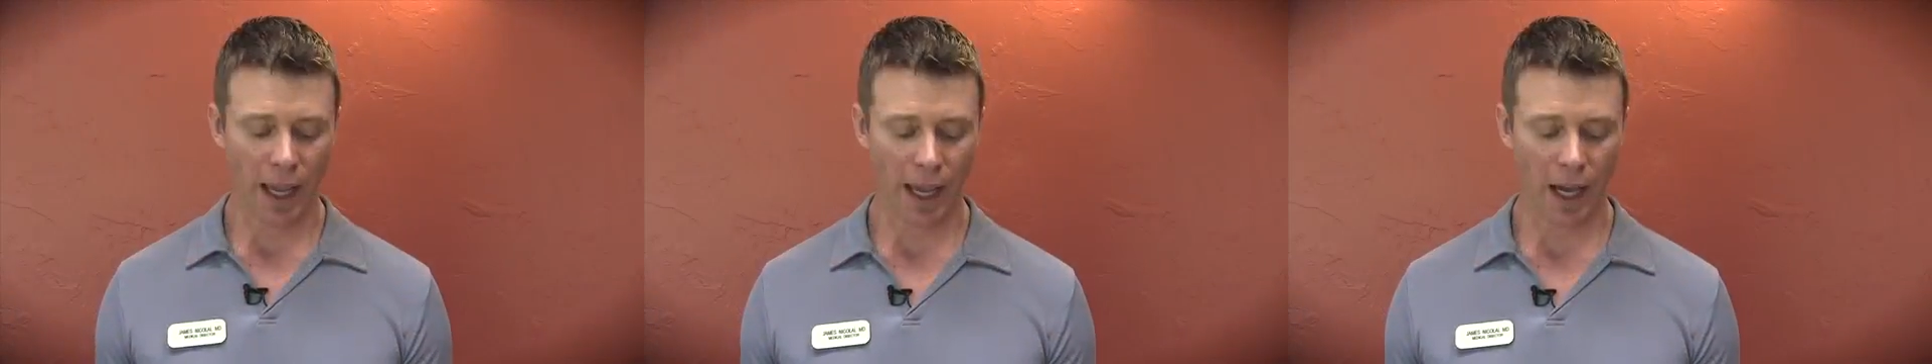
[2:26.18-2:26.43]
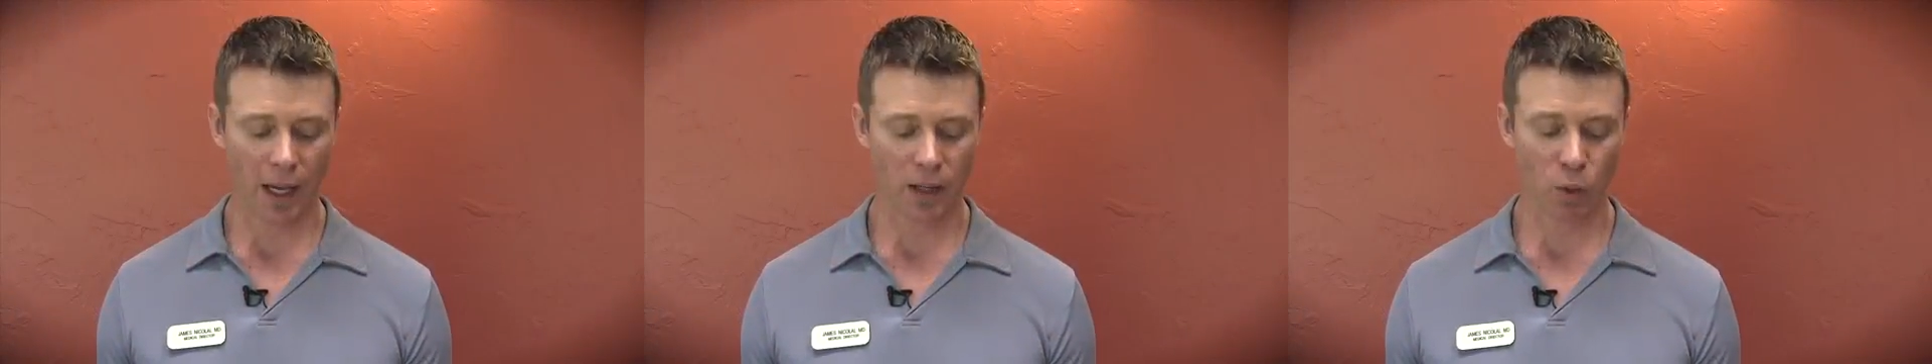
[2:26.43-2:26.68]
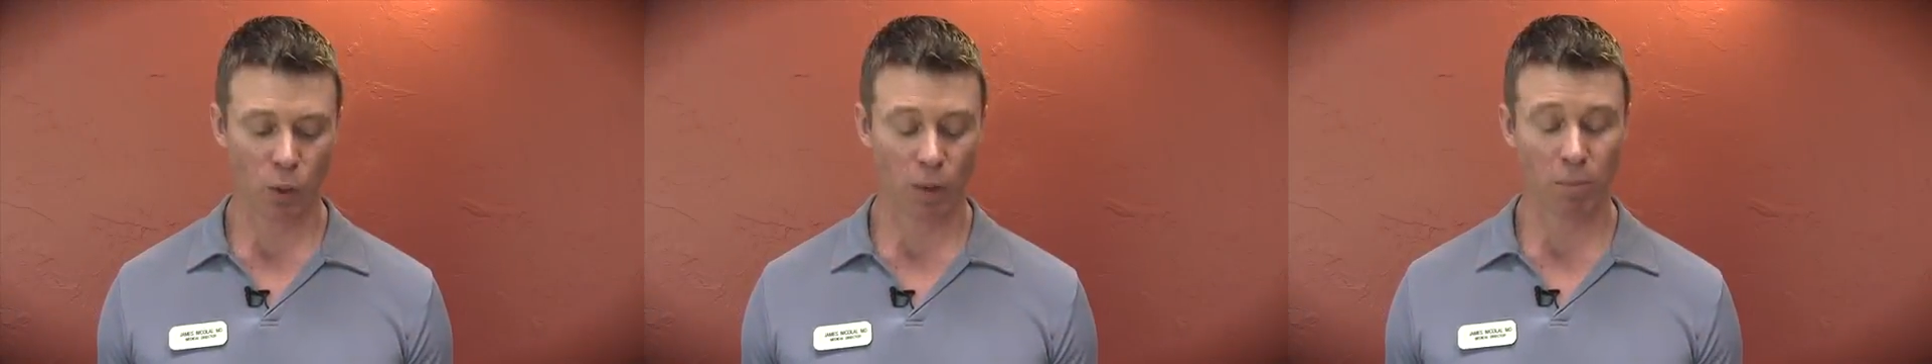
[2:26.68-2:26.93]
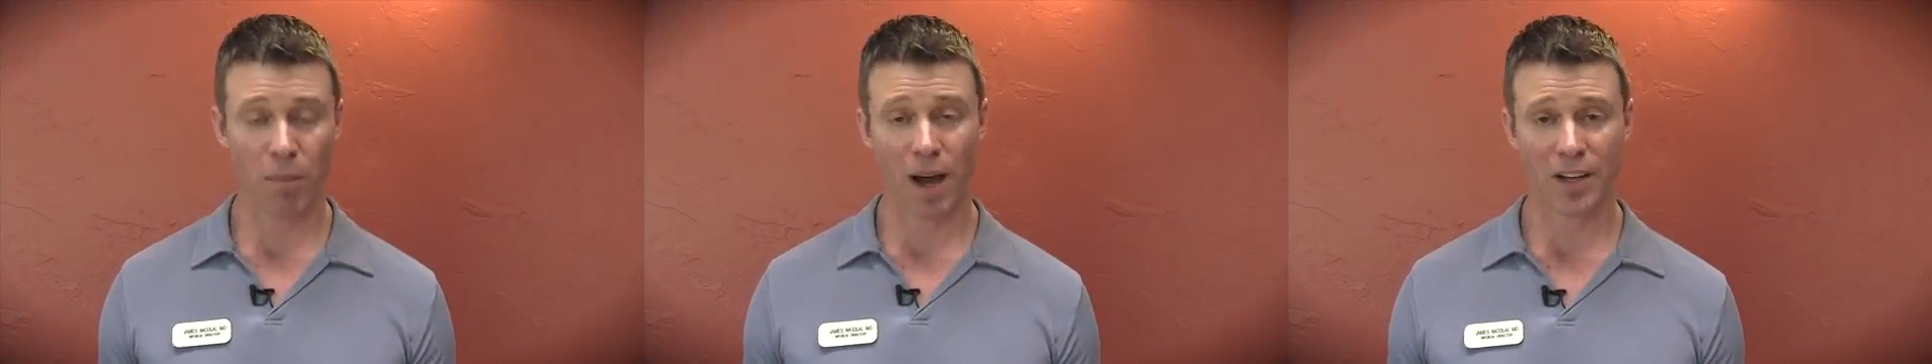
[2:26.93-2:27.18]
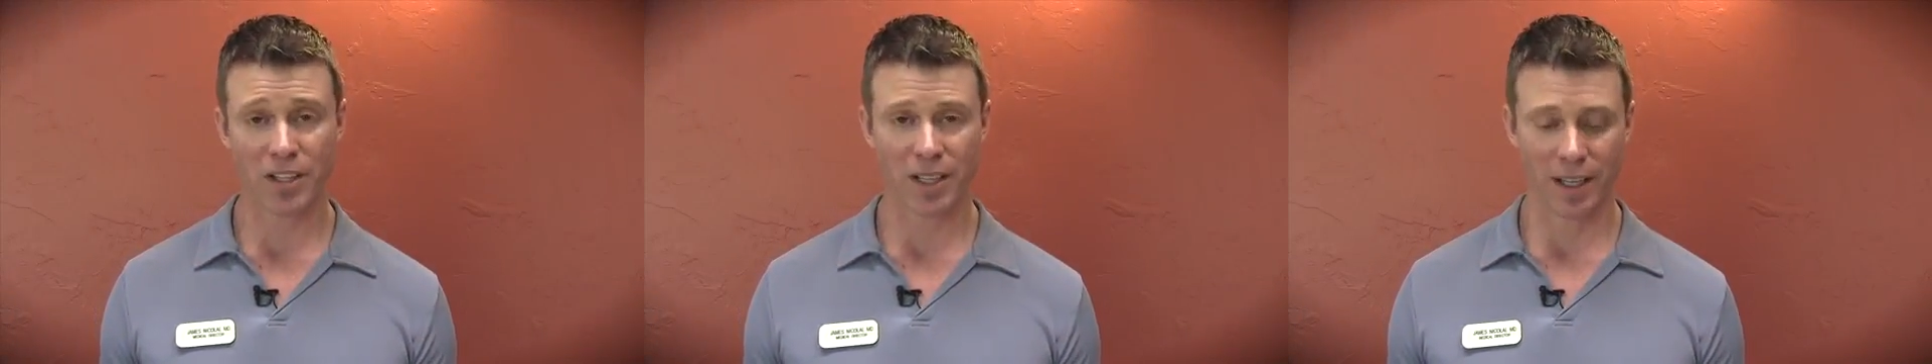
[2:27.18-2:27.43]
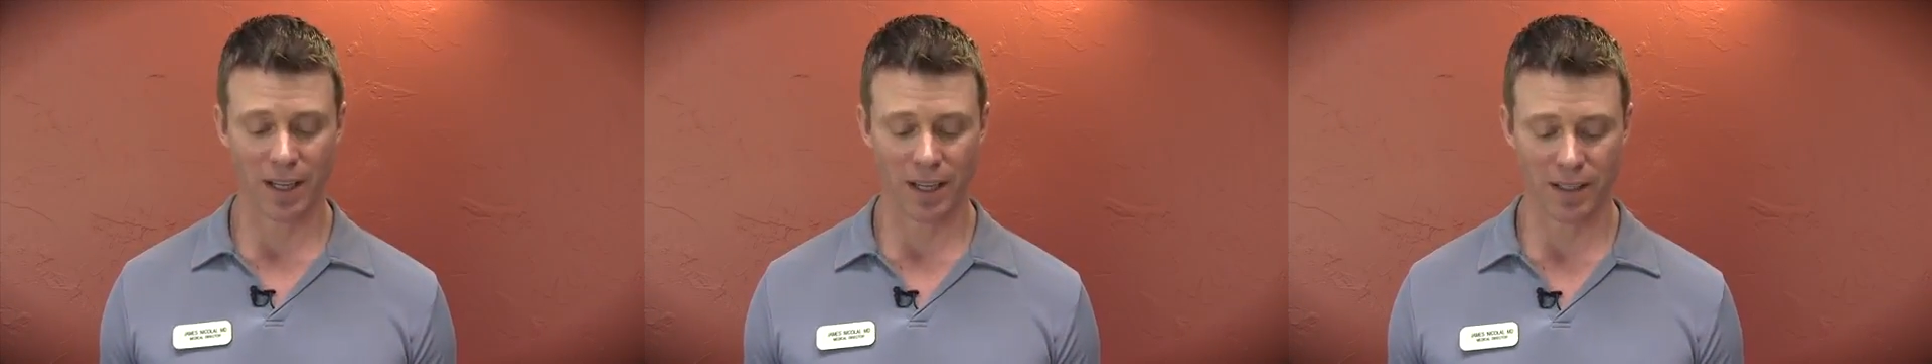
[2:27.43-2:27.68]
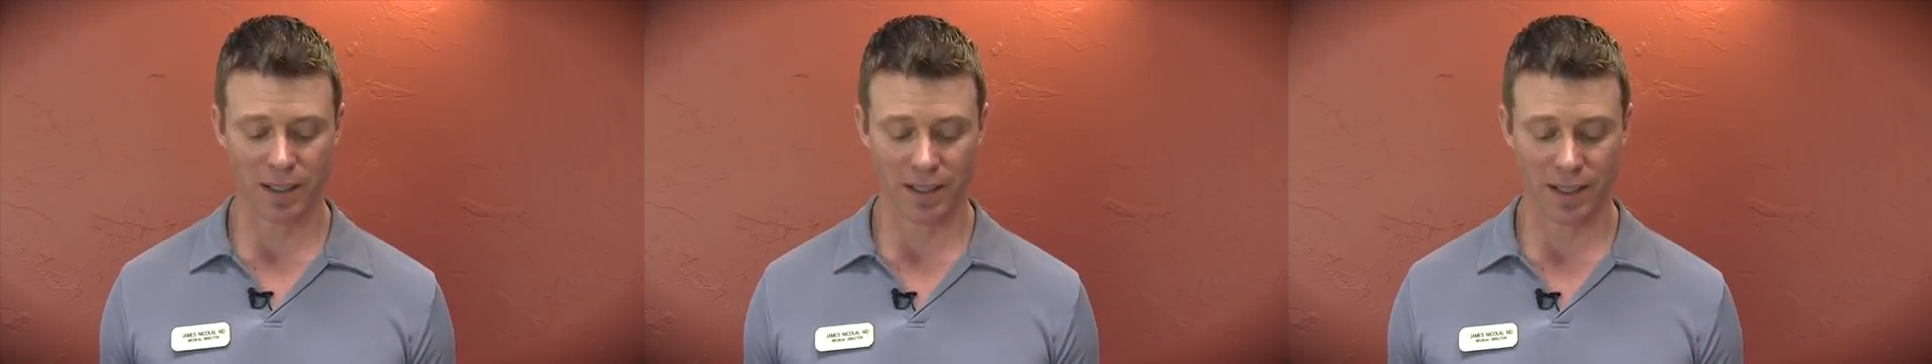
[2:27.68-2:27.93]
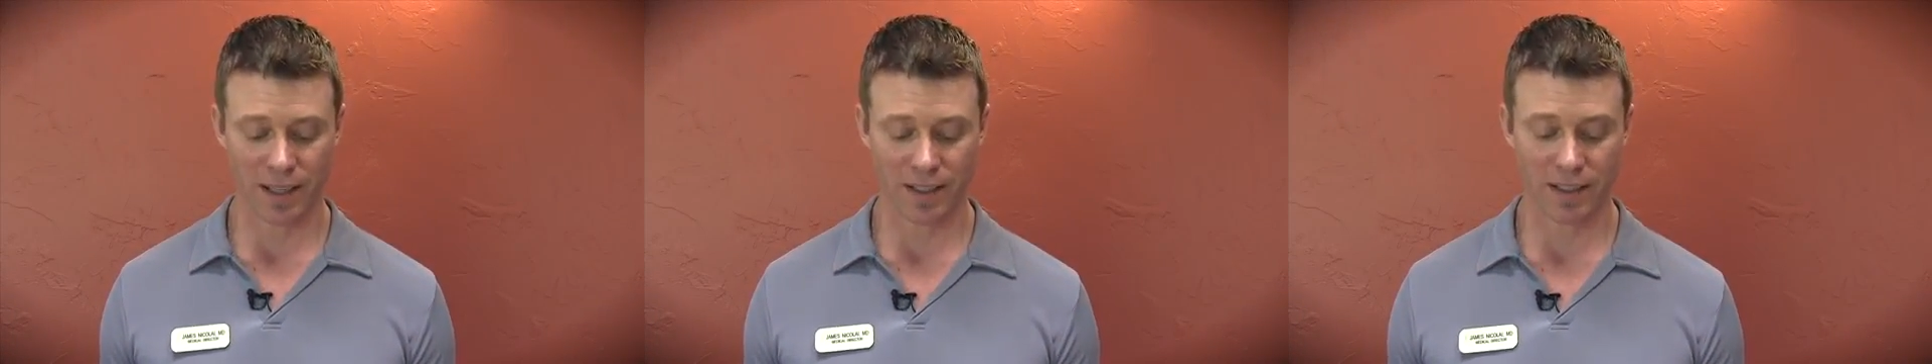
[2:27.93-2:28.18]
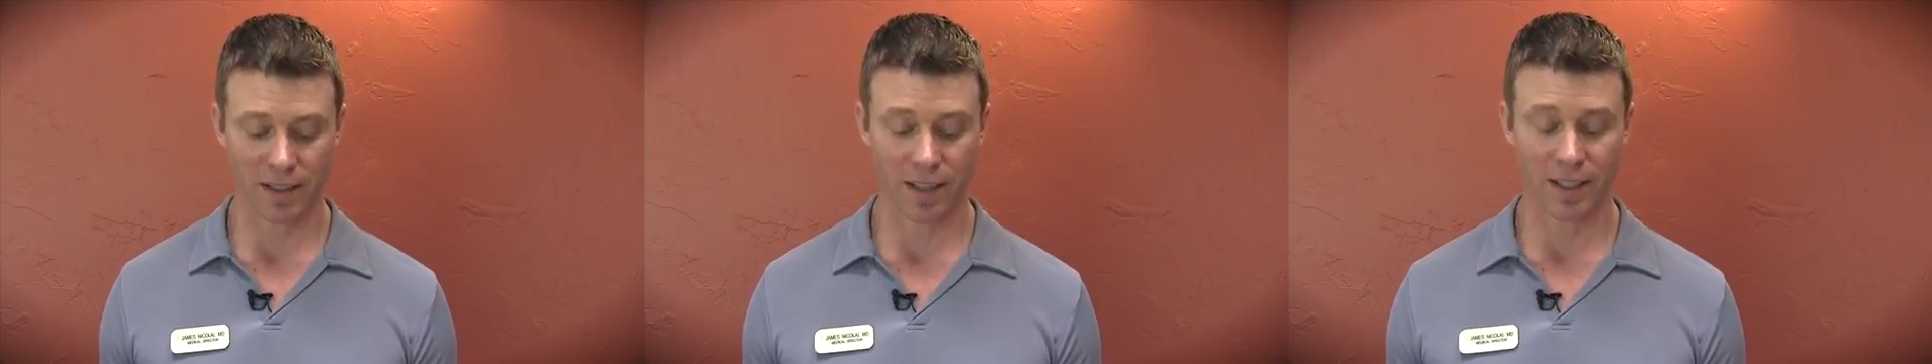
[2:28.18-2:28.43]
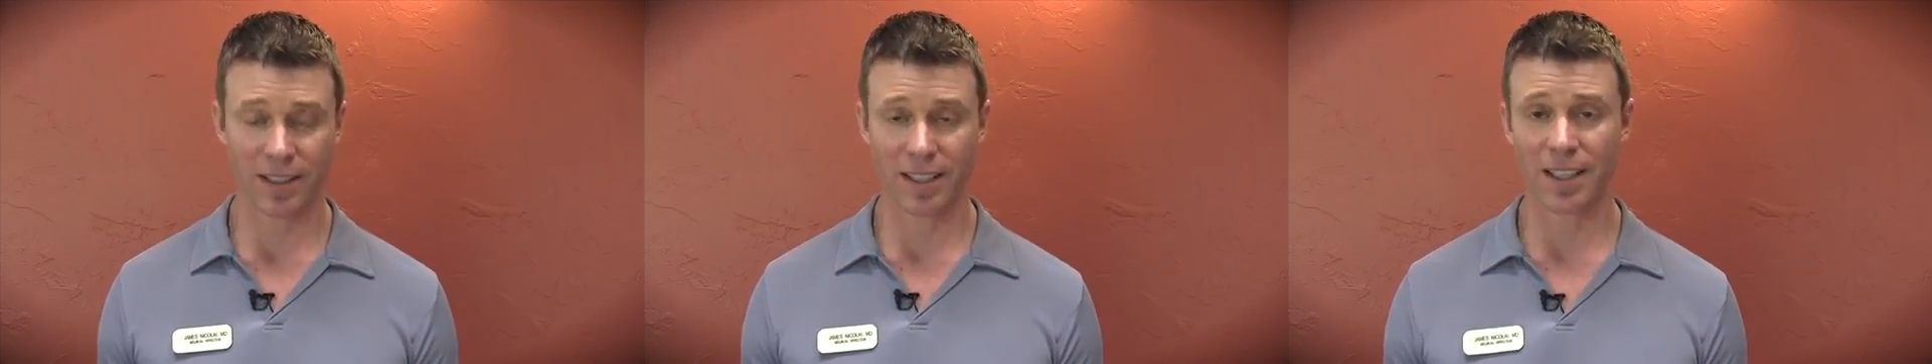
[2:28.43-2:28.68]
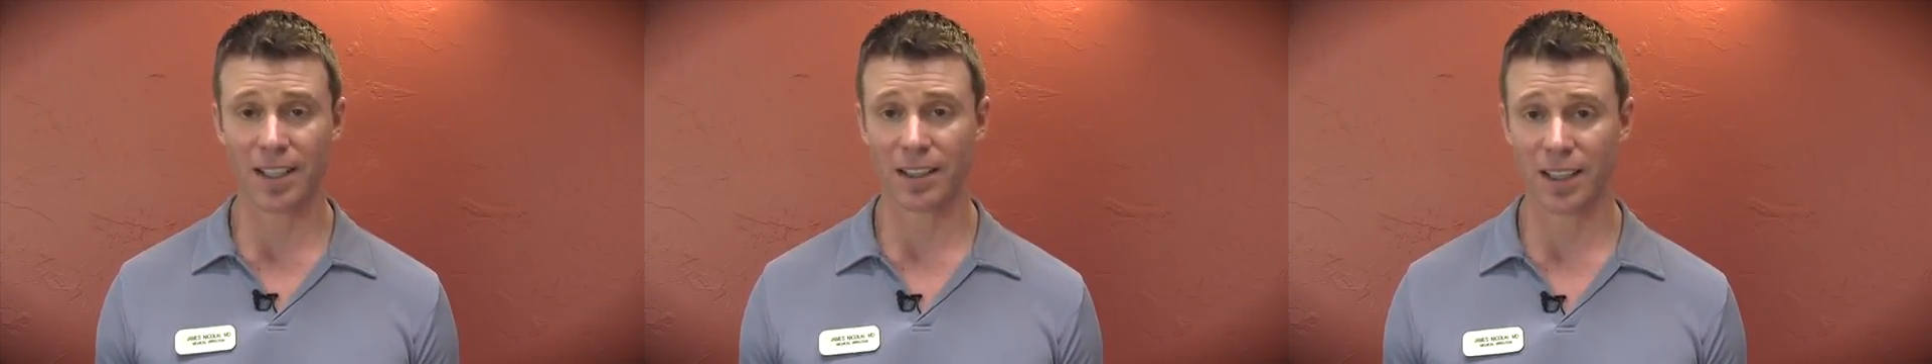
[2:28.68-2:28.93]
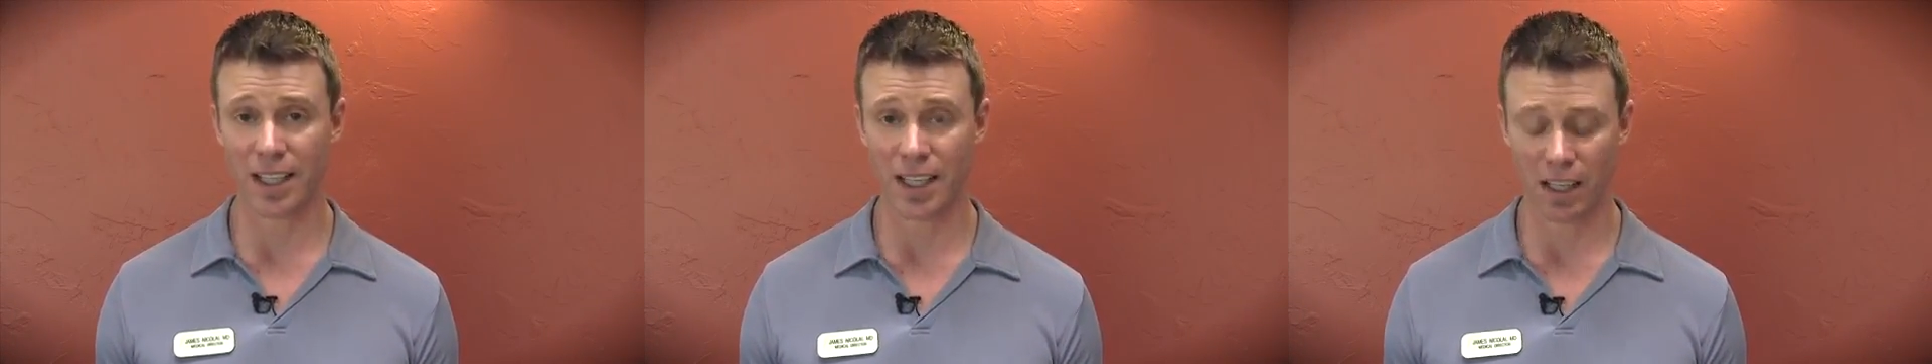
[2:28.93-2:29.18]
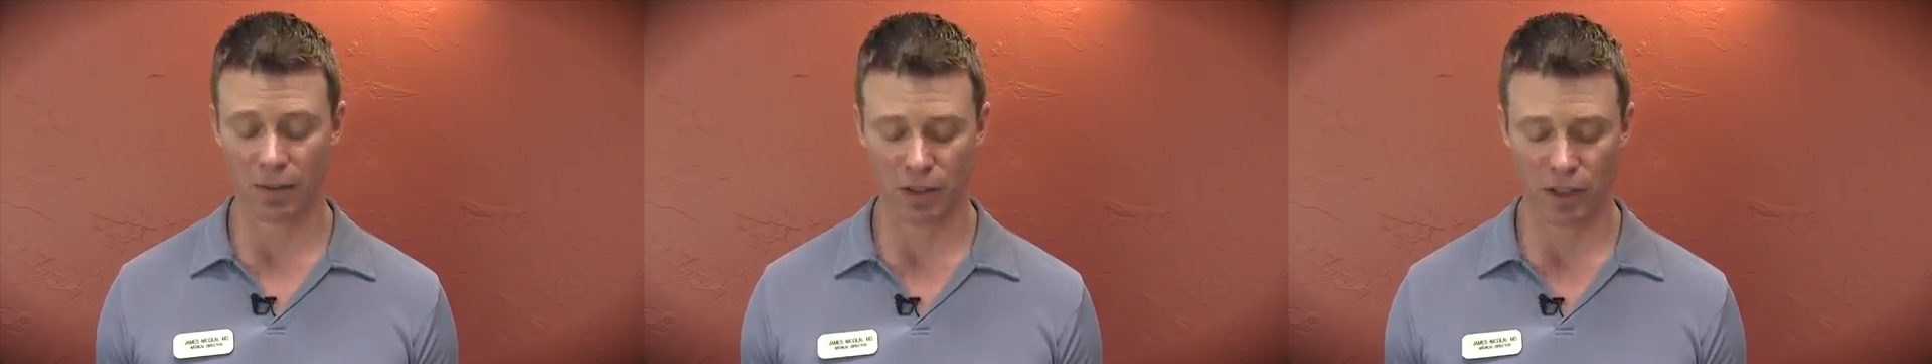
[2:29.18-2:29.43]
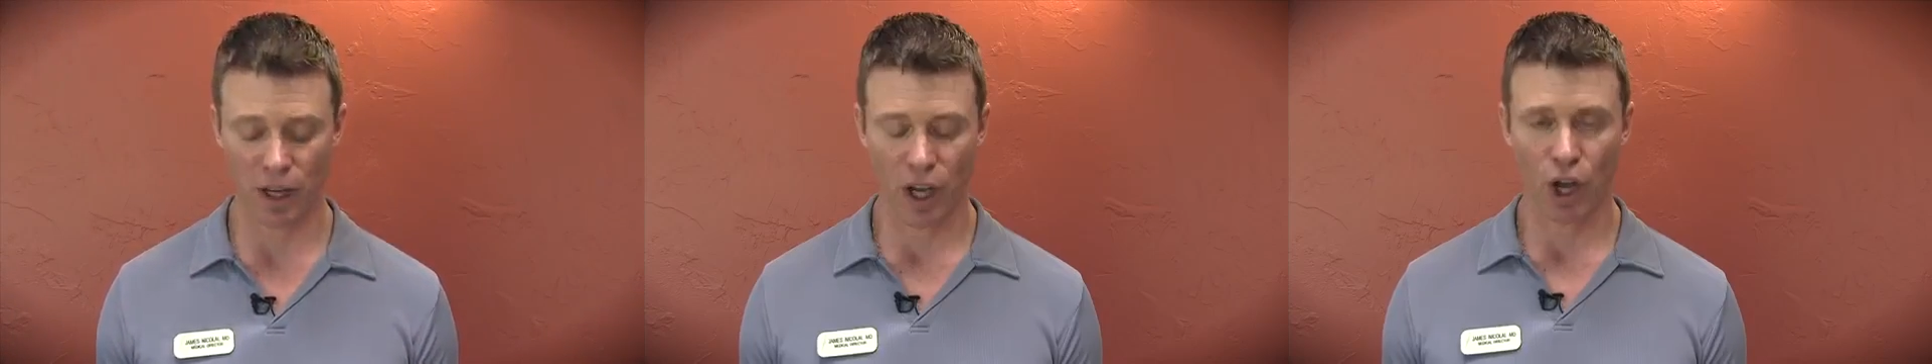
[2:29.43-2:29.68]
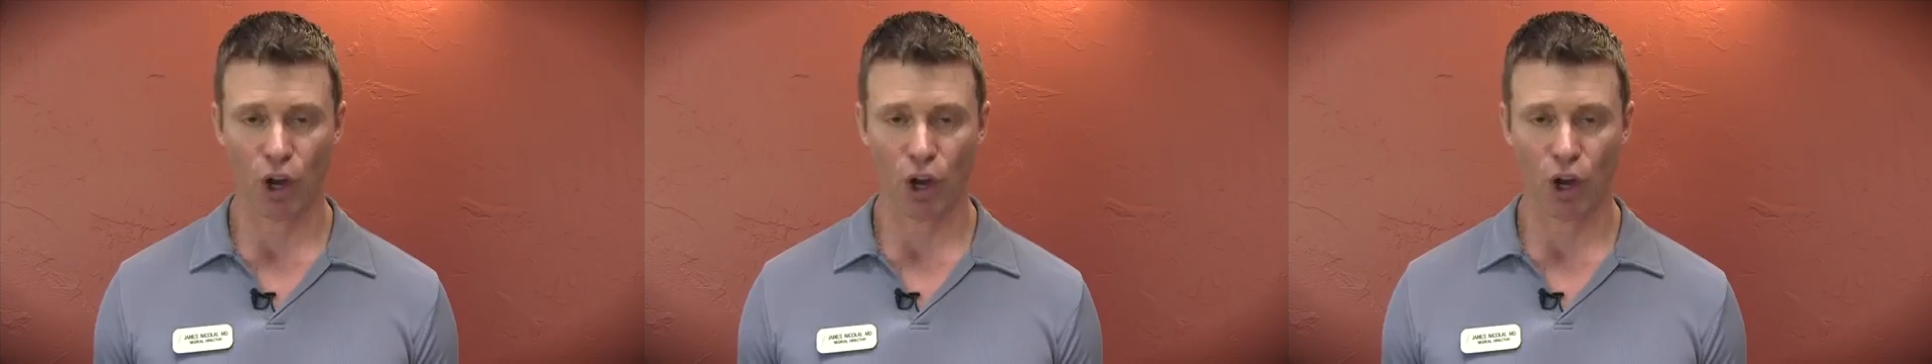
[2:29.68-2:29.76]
And what matcha is it's the tea leaves